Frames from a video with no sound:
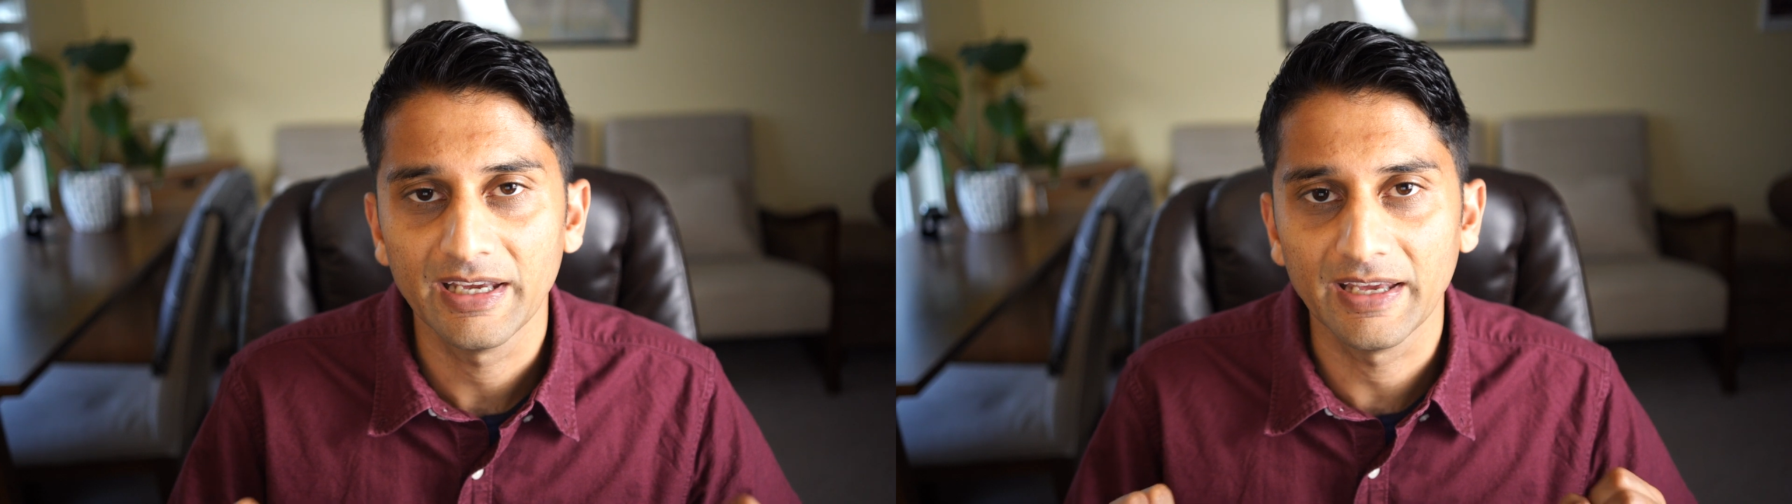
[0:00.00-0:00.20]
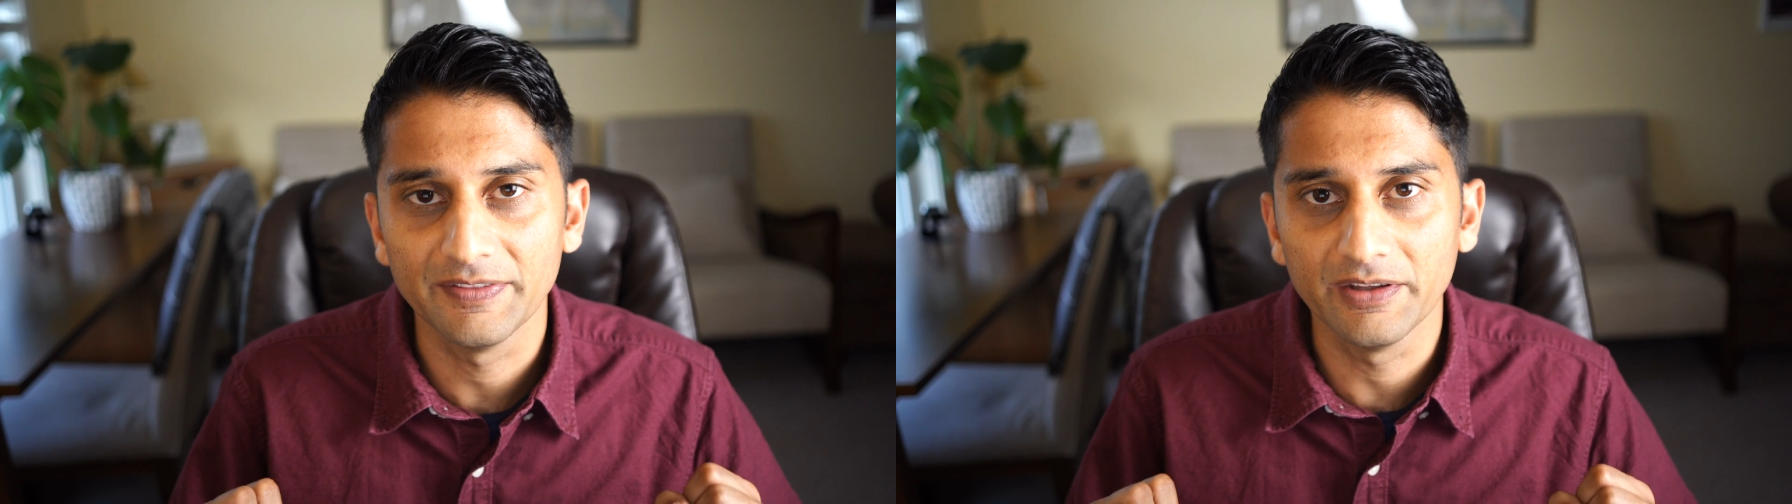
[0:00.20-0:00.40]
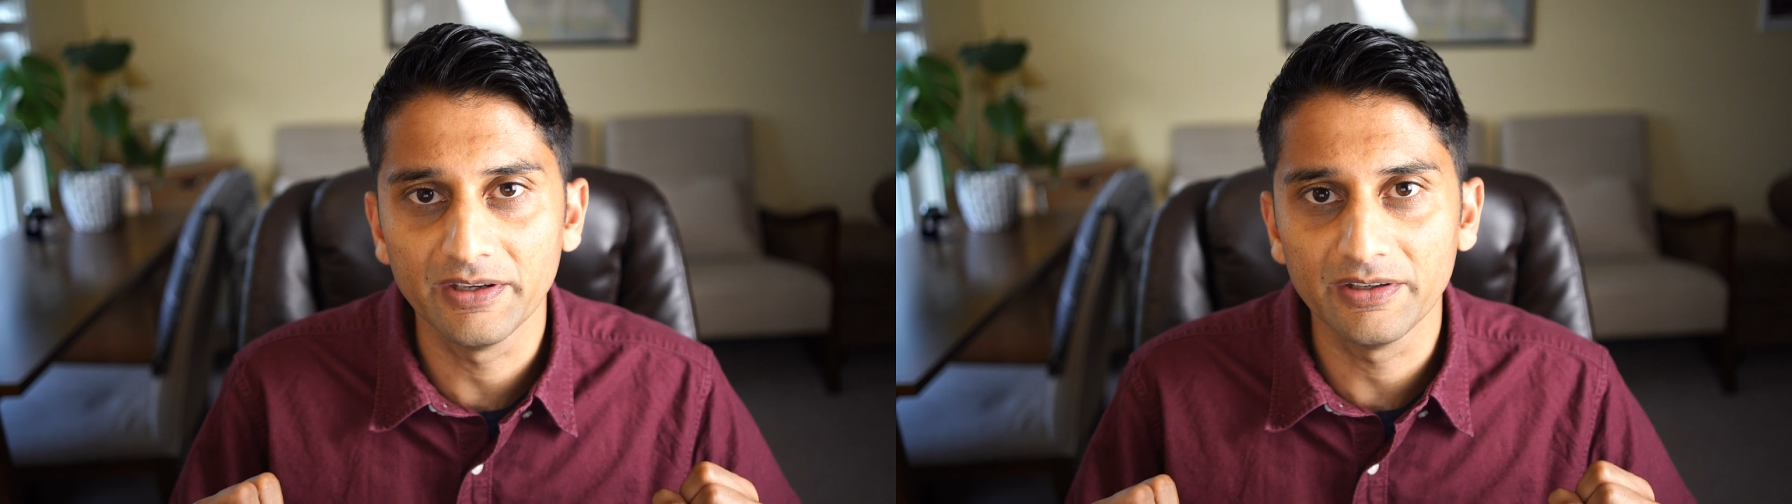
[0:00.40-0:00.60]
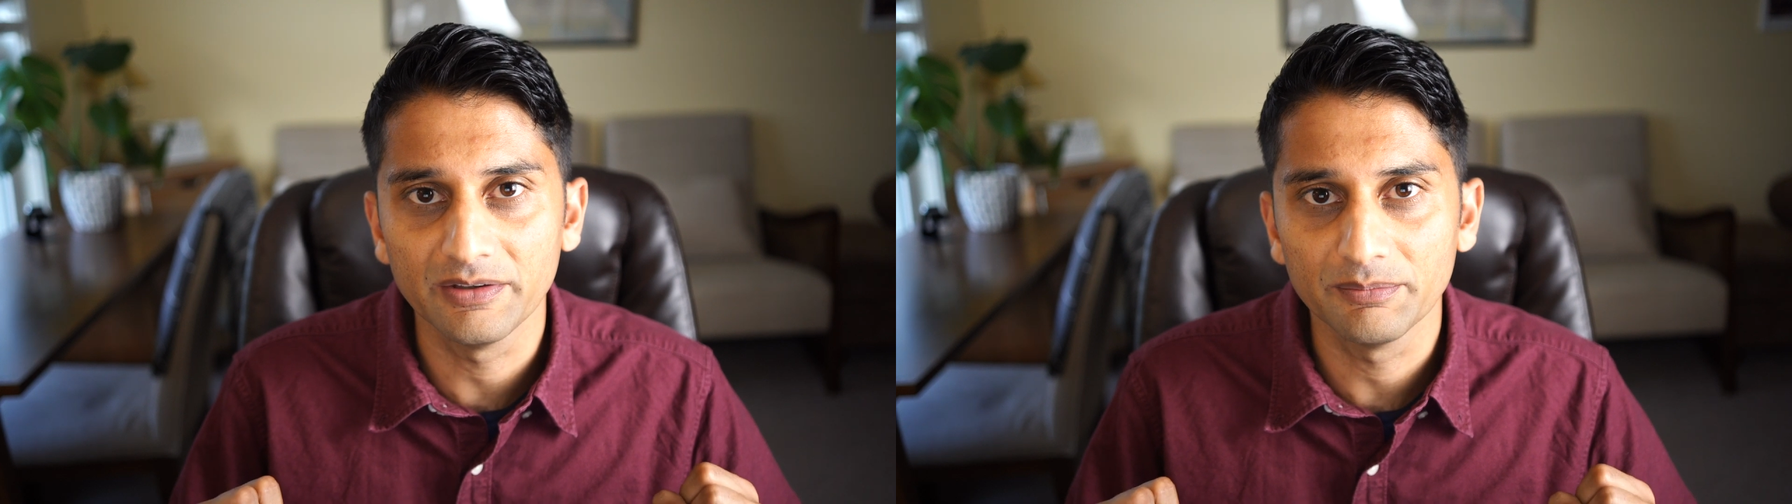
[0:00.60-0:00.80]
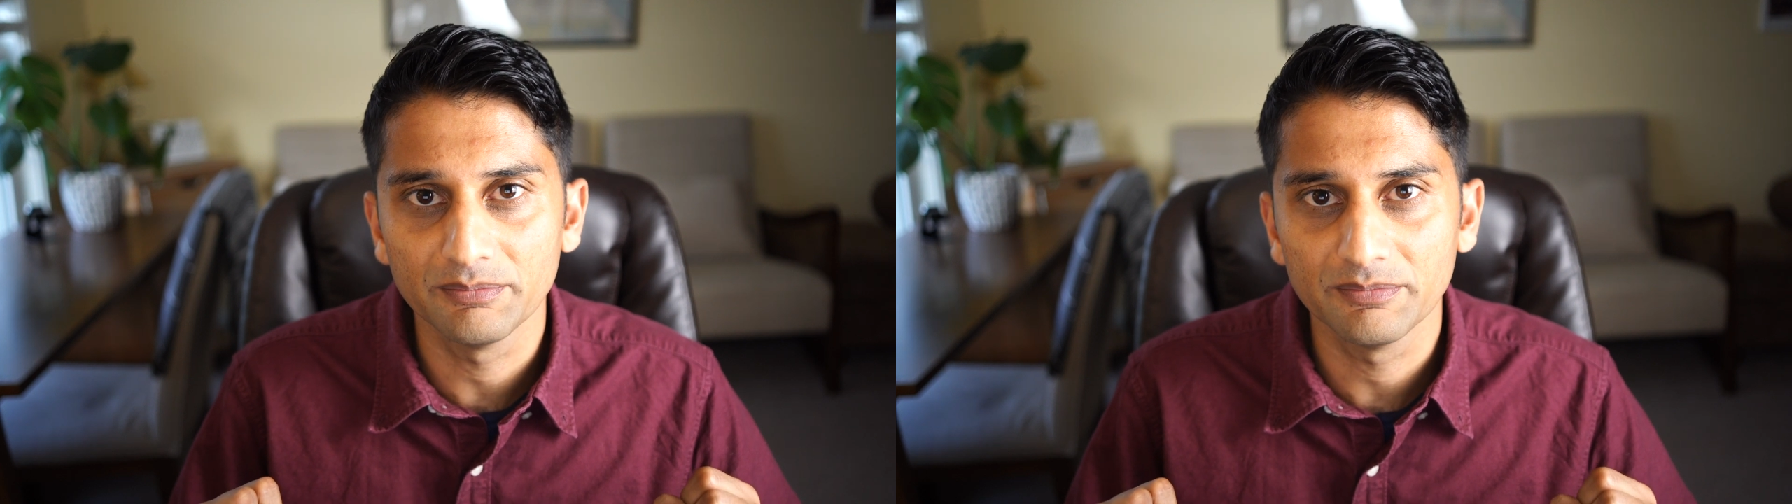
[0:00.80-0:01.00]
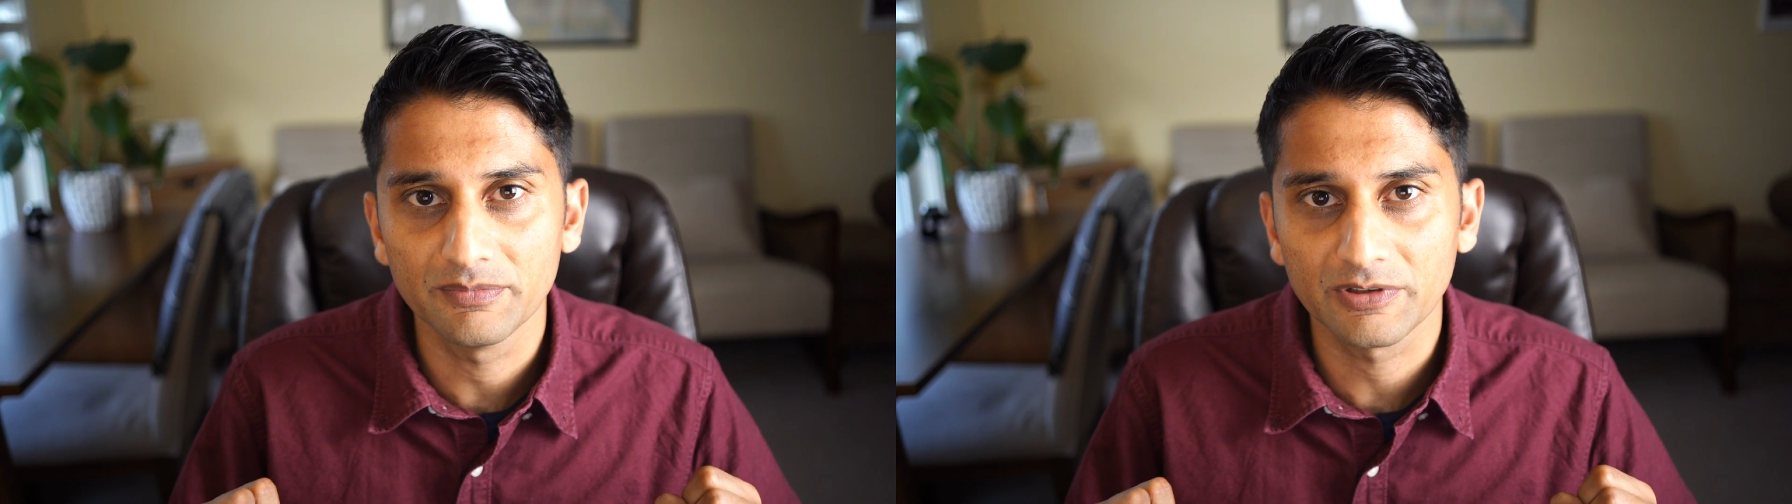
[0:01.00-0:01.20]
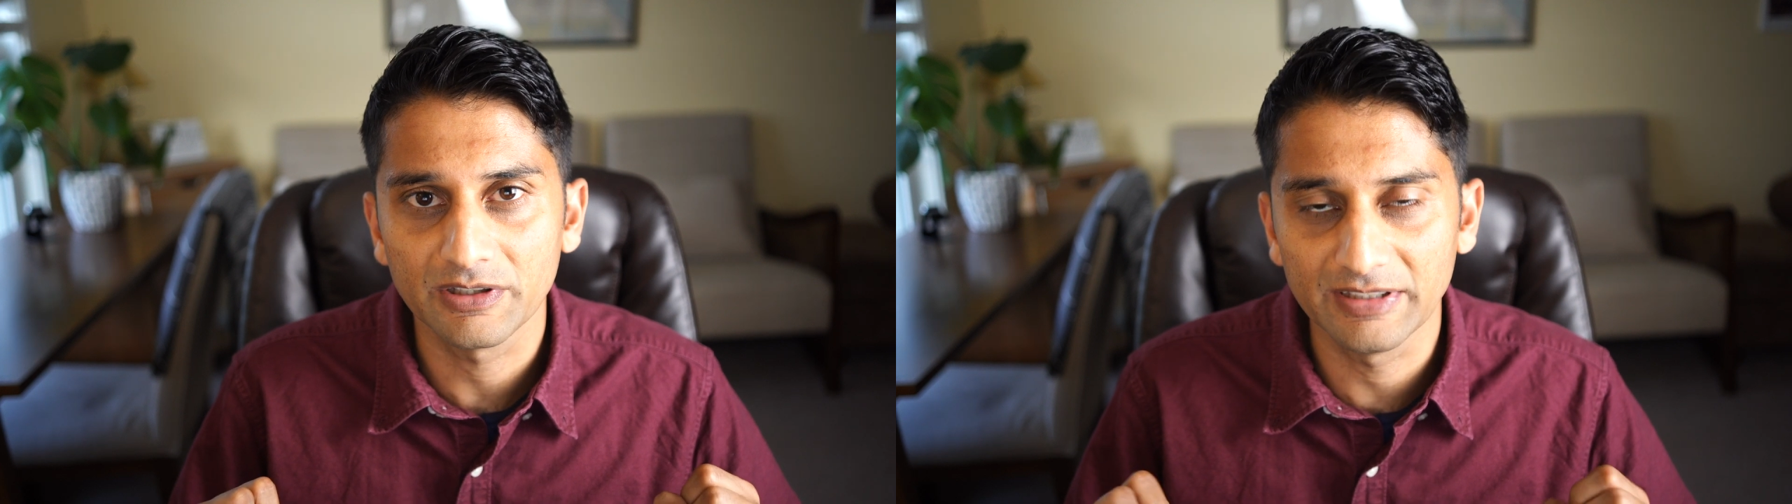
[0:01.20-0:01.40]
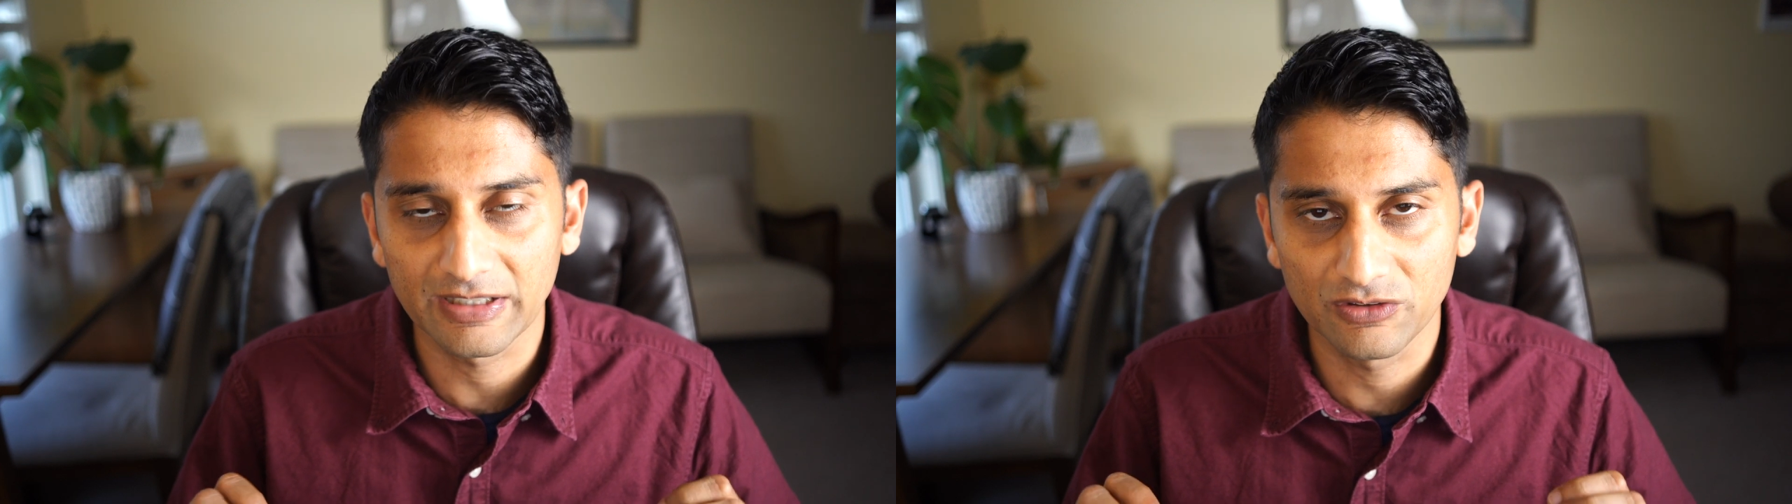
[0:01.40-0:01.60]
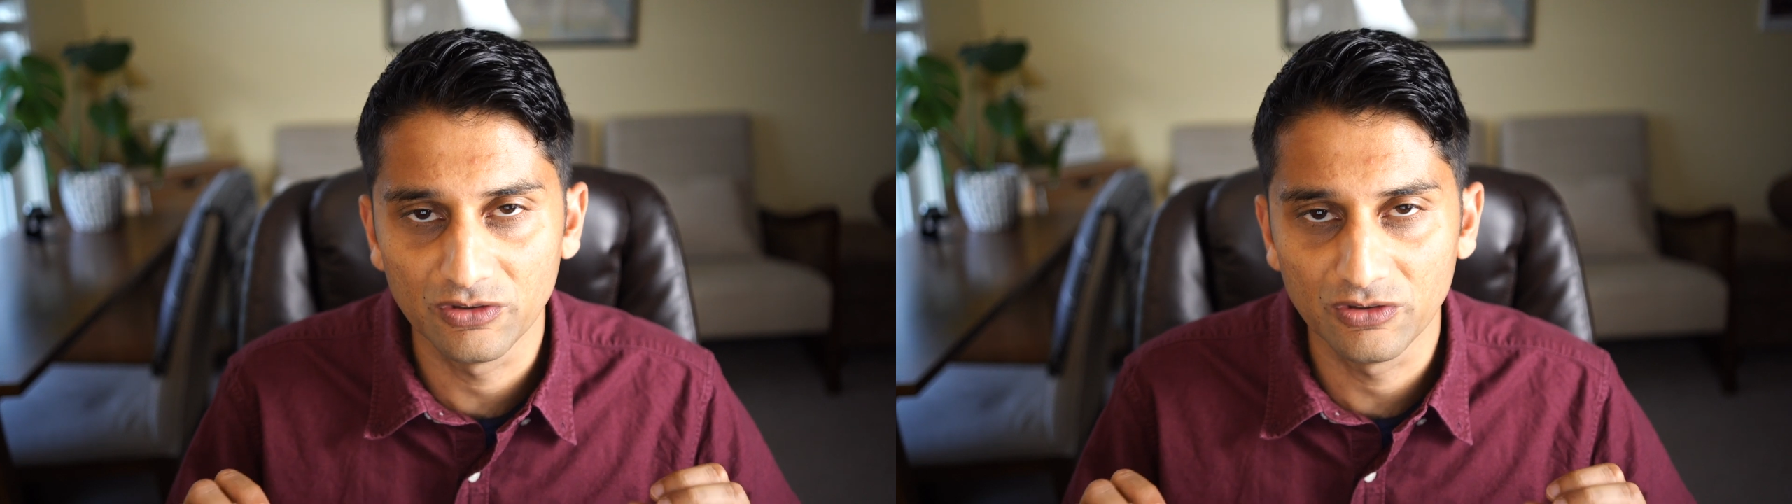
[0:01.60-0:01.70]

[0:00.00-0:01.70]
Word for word: and they connect